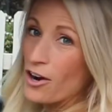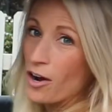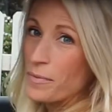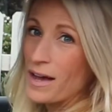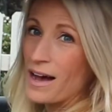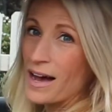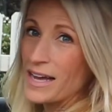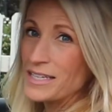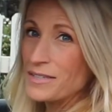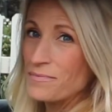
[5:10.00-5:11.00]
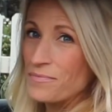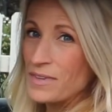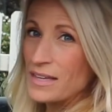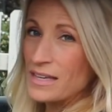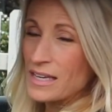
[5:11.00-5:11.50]
arm behind.
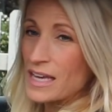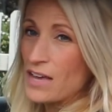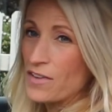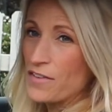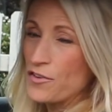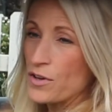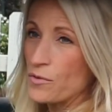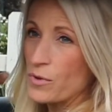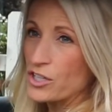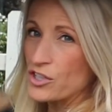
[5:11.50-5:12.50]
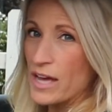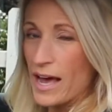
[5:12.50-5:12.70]
Even if you can reach the